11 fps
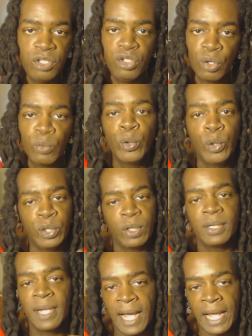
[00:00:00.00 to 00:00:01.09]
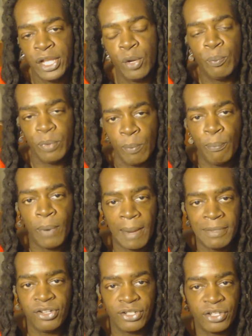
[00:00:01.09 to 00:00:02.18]
You're rude online. You're
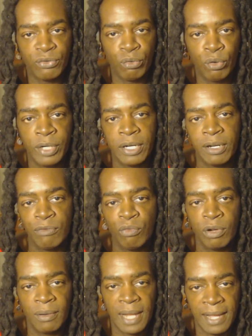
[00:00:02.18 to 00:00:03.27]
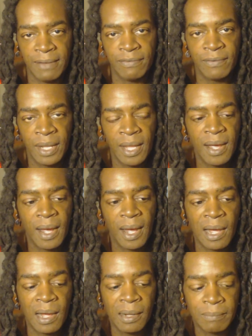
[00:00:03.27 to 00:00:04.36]
probably just as rude in real life.
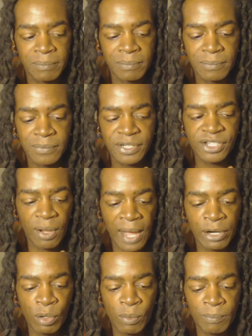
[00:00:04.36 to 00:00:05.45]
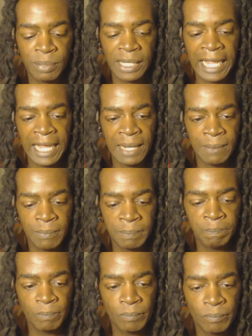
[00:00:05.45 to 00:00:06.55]
Um, so I don't blame
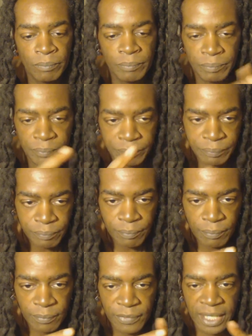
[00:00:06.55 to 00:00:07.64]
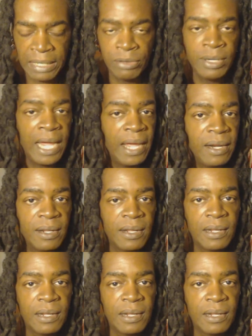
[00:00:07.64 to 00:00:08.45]
the internet